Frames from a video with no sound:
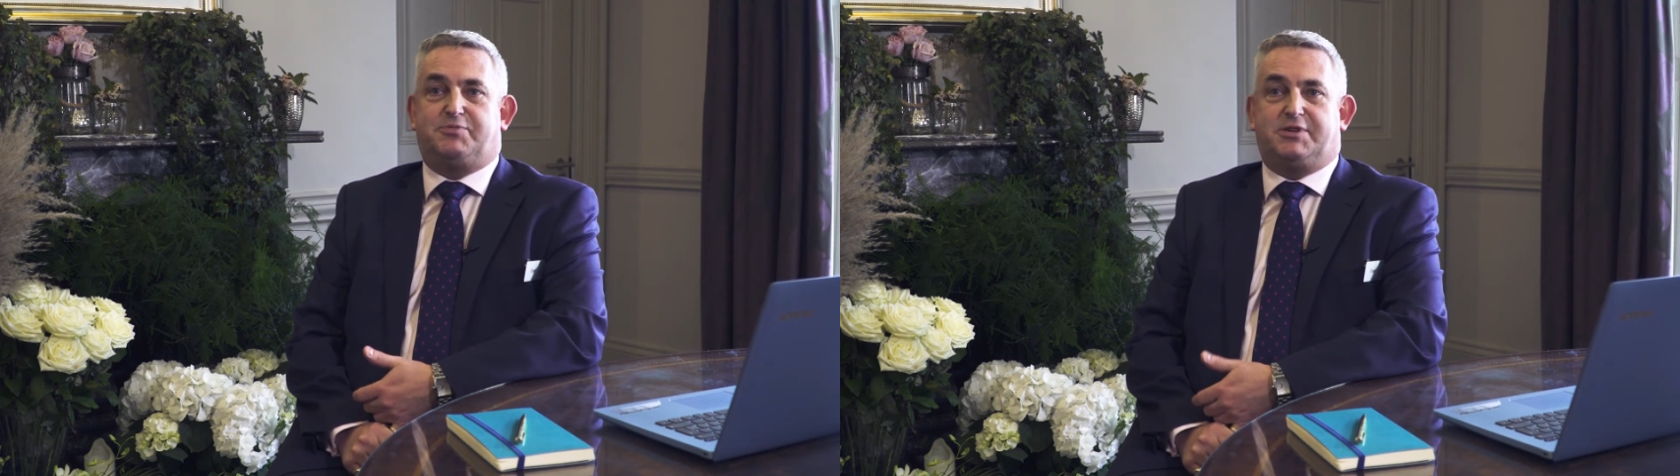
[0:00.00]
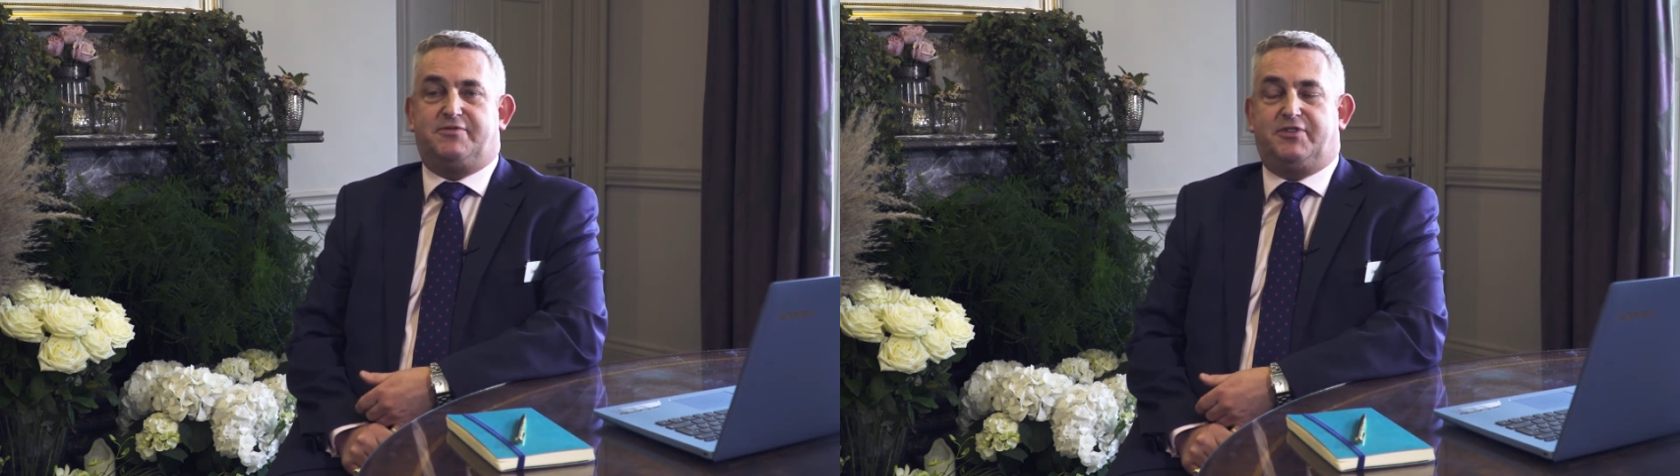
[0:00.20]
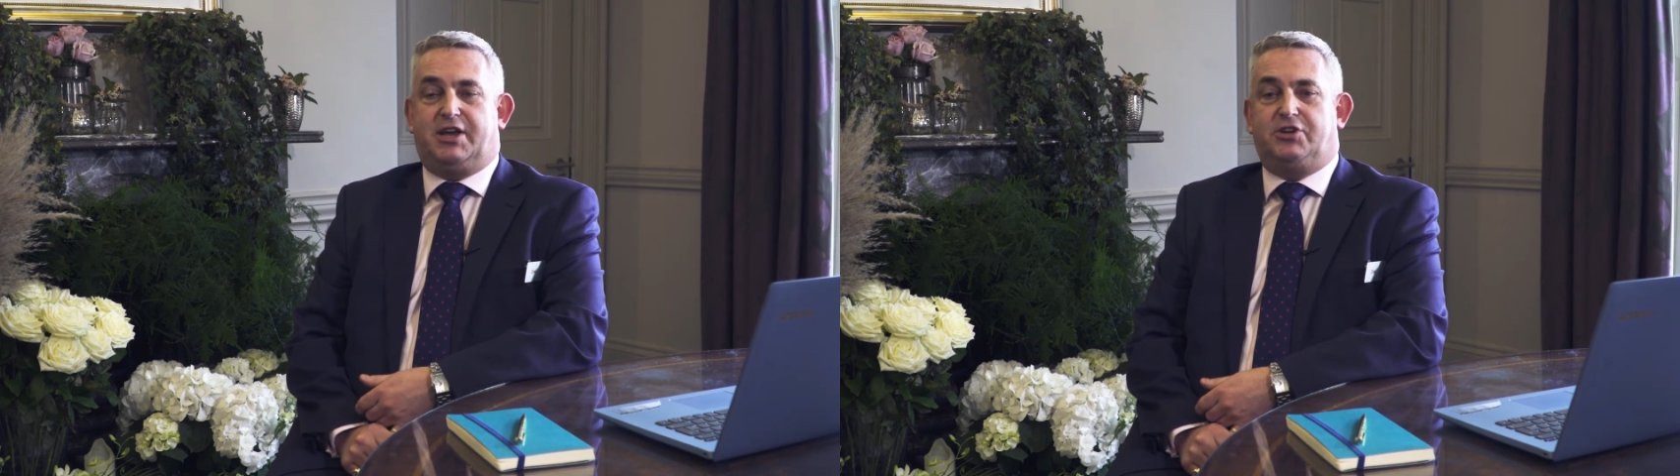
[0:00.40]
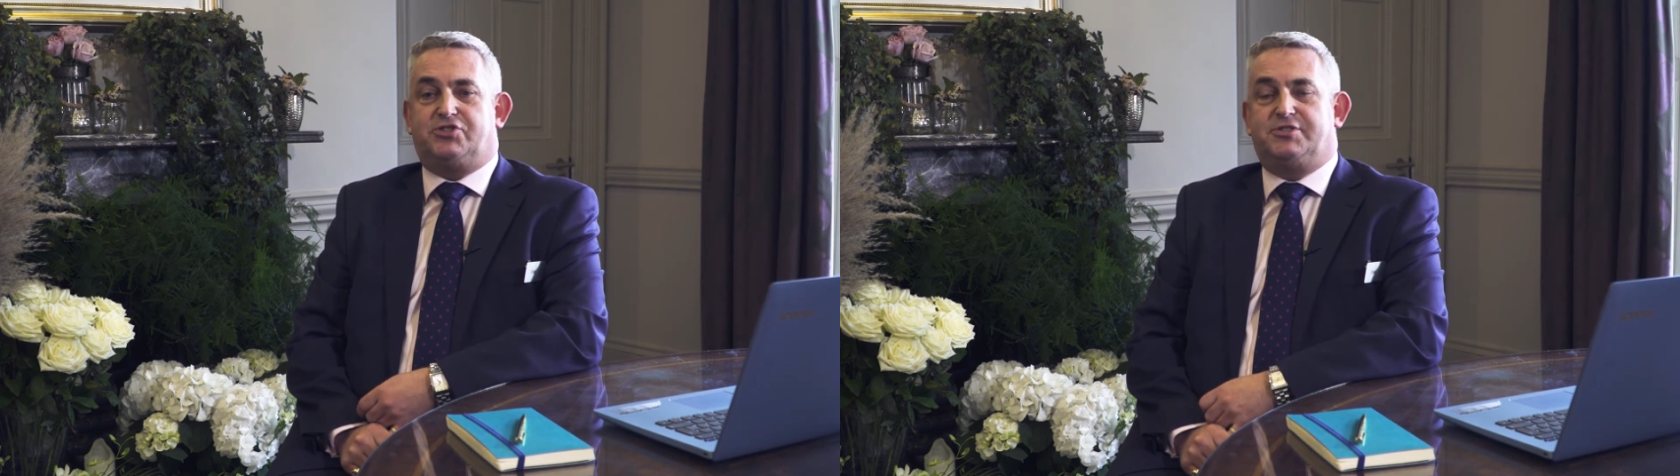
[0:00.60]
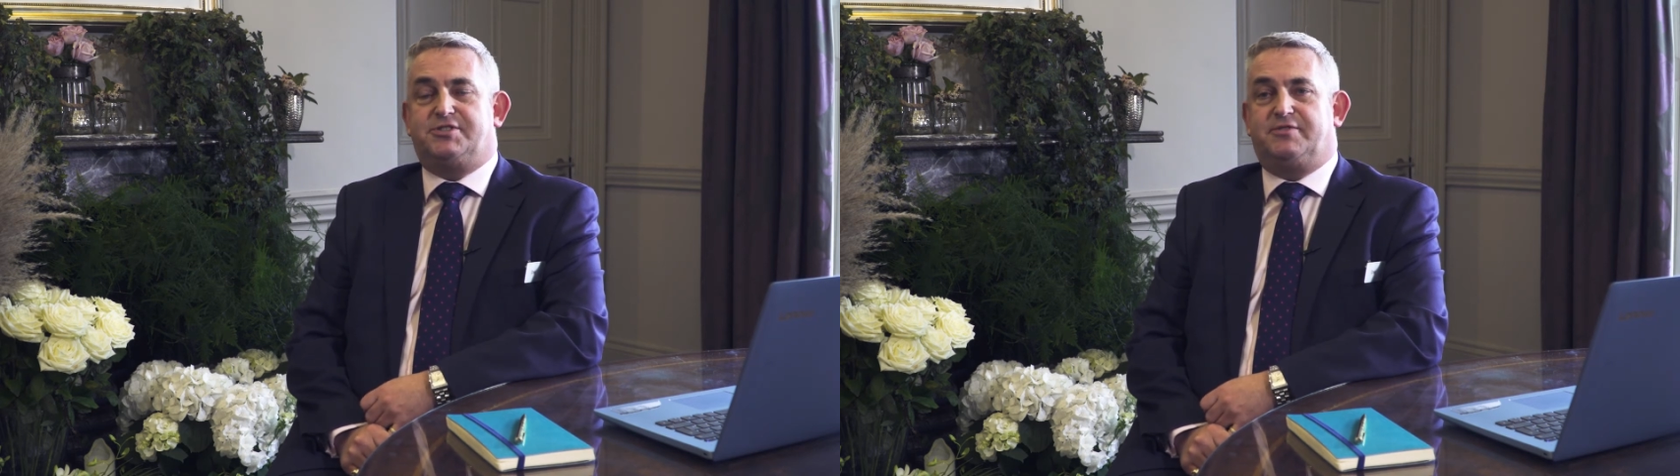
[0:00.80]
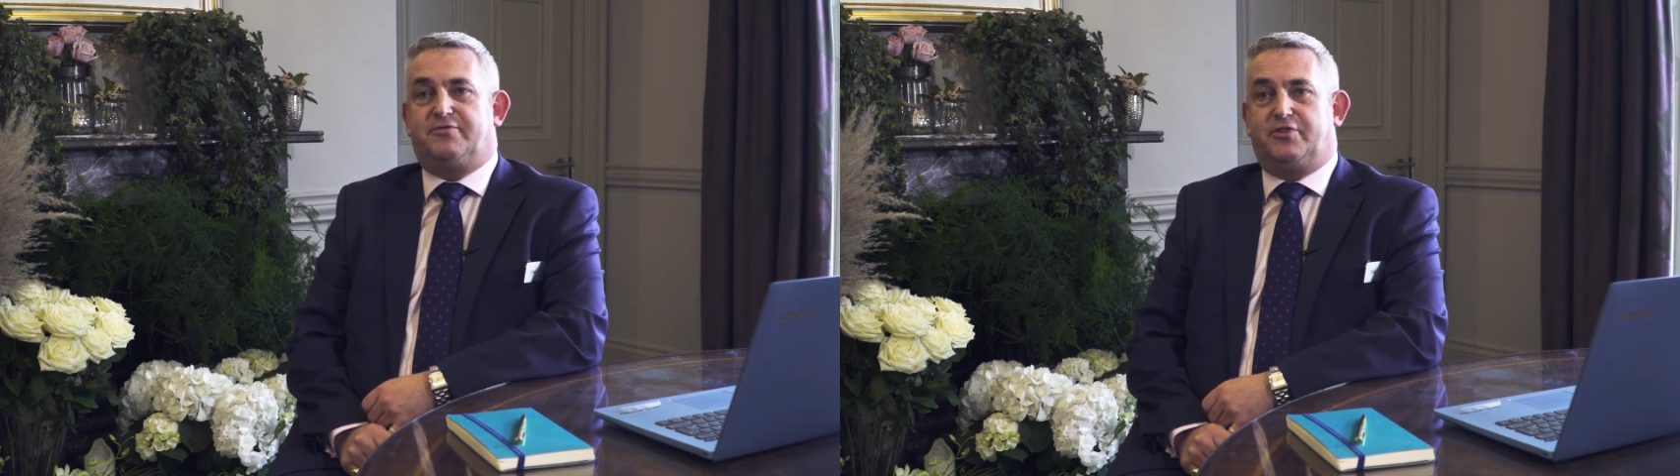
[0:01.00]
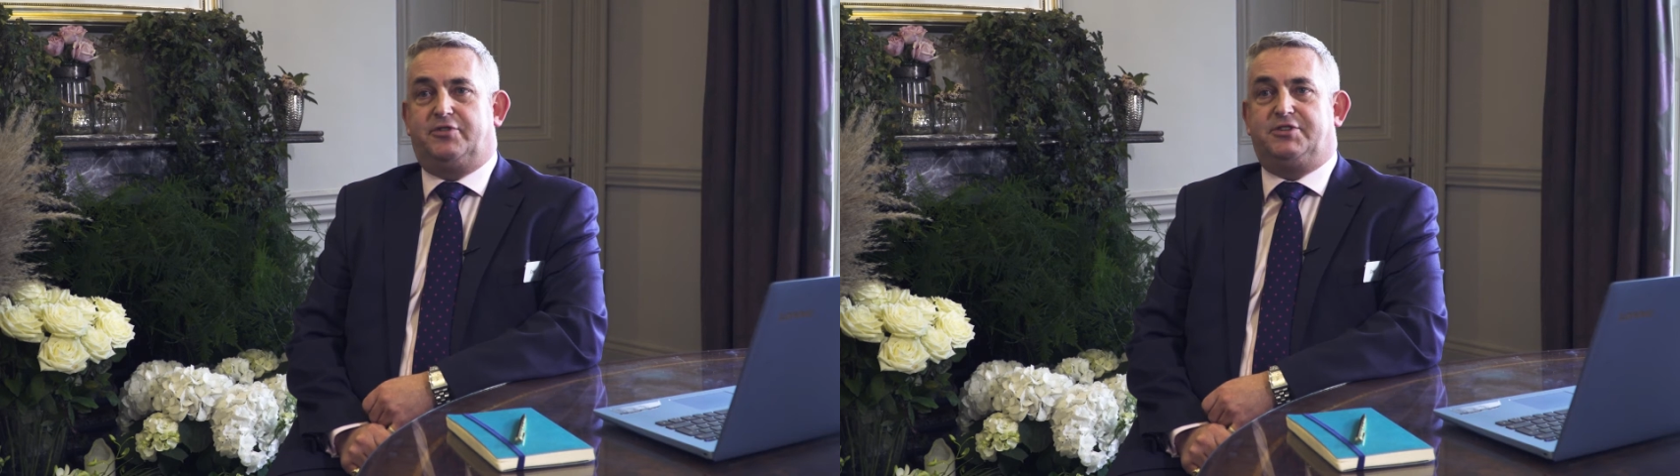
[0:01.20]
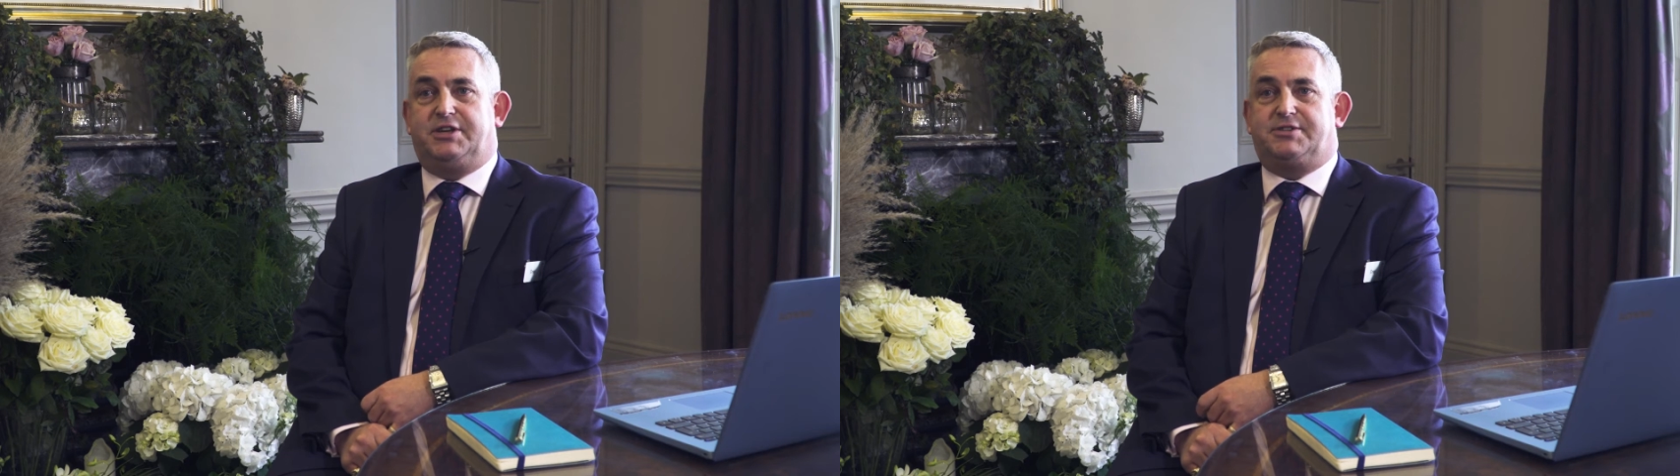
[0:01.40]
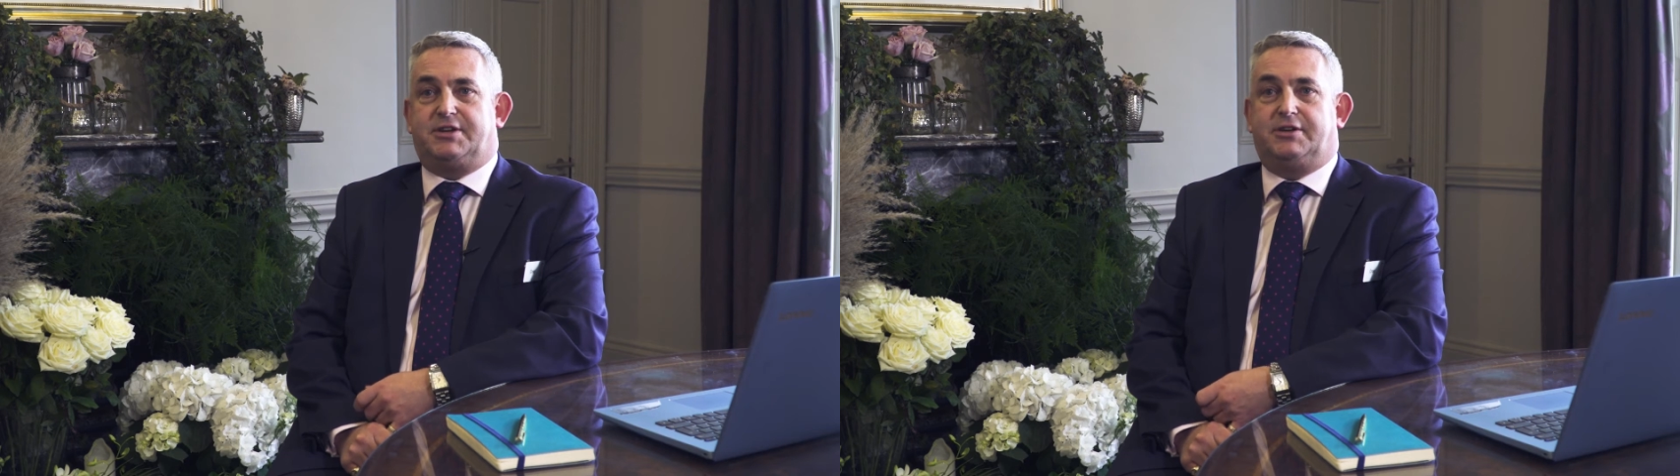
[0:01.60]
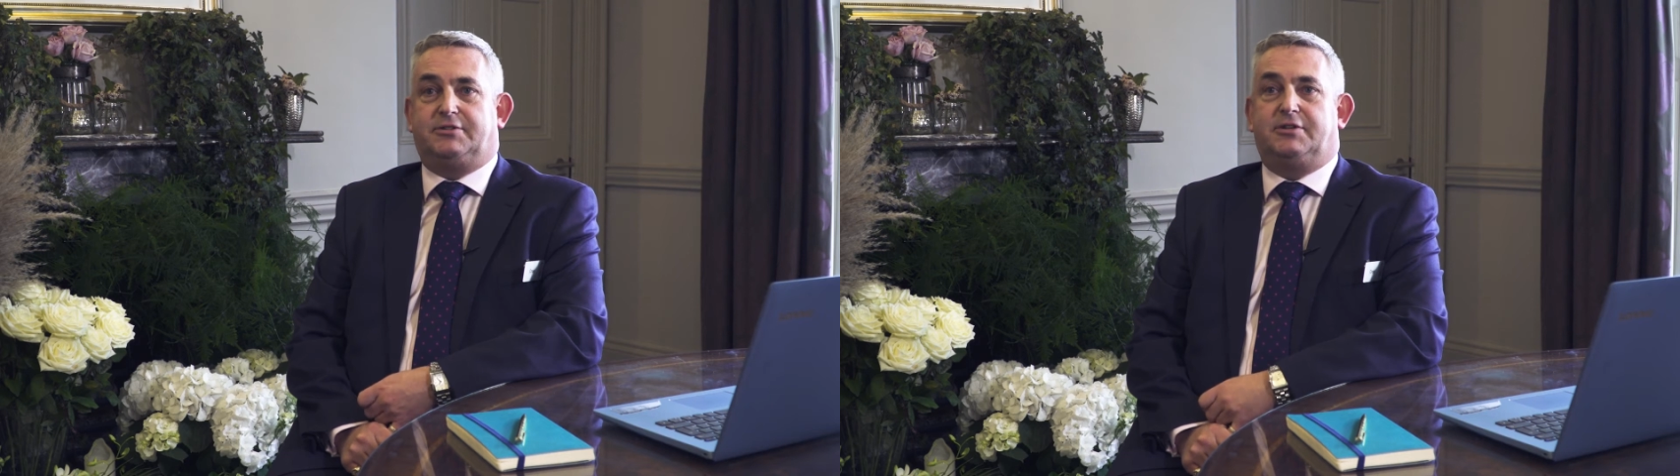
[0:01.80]
specifications in further
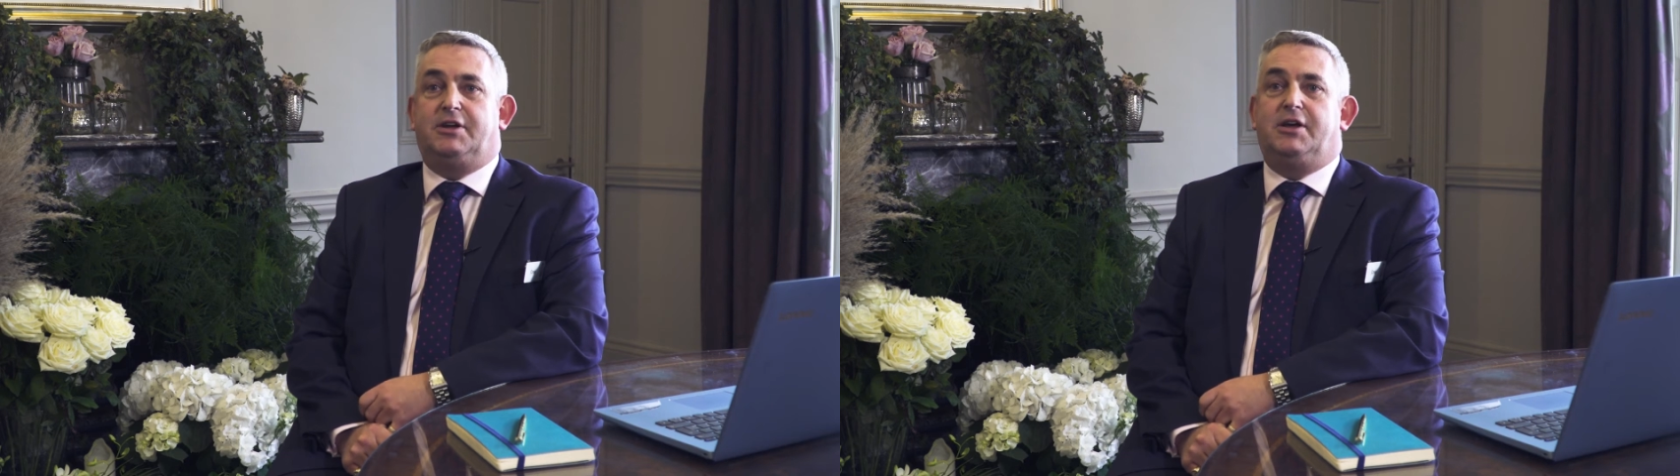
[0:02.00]
detail,